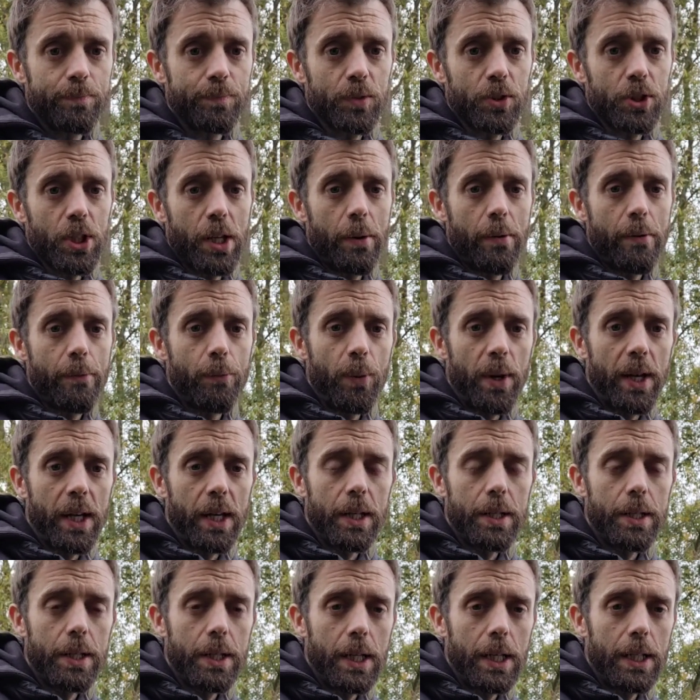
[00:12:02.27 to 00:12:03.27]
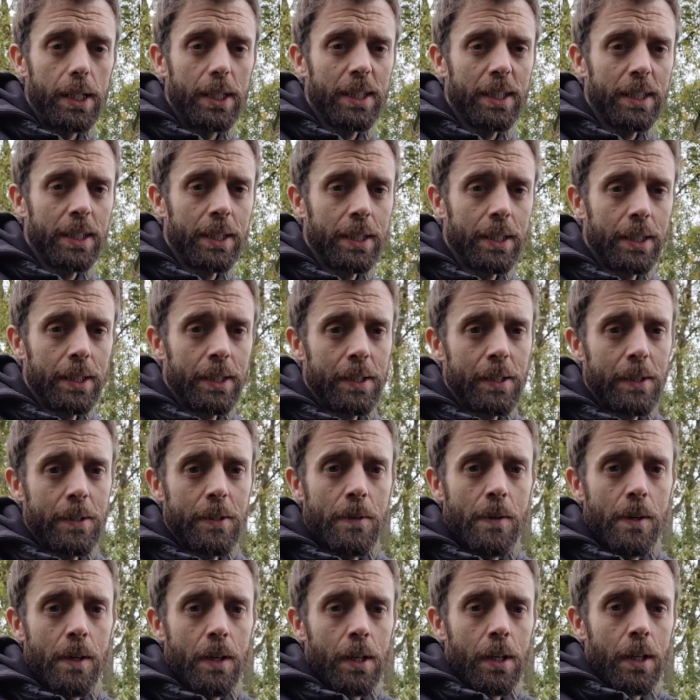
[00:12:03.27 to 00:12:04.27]
See if we can
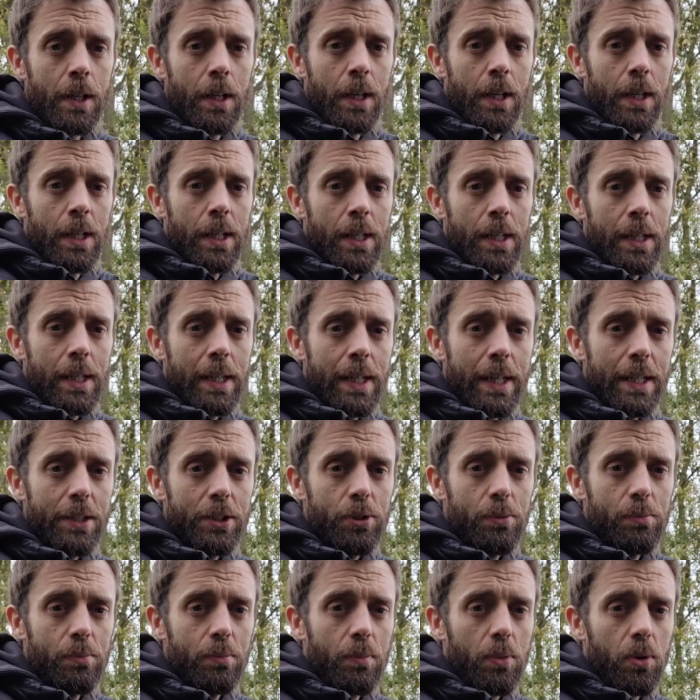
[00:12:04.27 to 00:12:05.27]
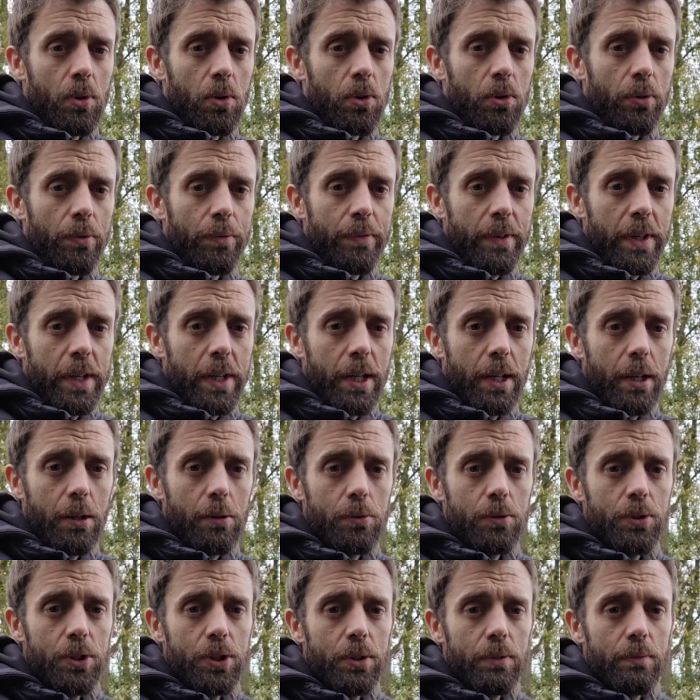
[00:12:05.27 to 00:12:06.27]
get some more good
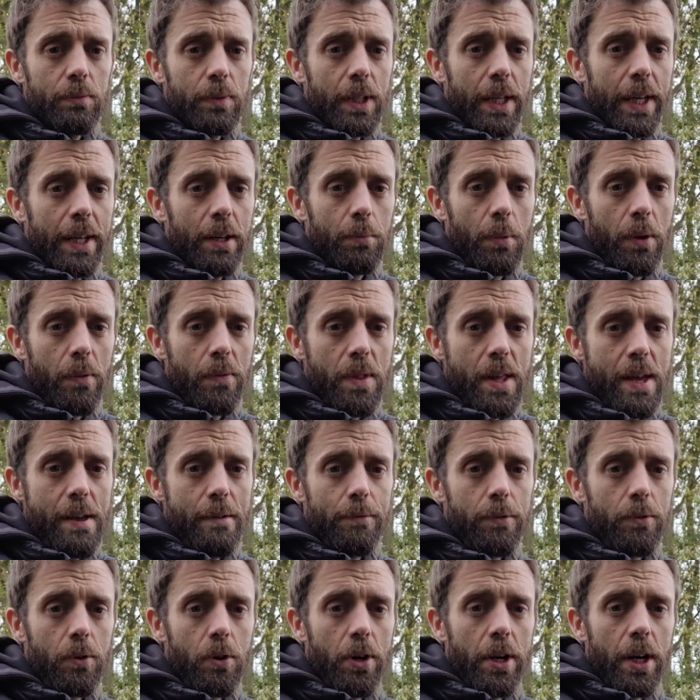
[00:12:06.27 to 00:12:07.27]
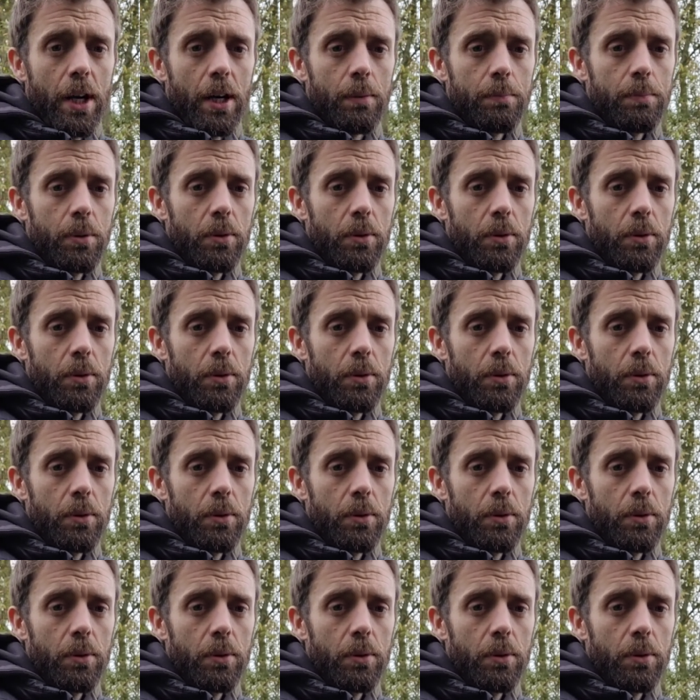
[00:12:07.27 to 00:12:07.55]
videos and get them on there for you.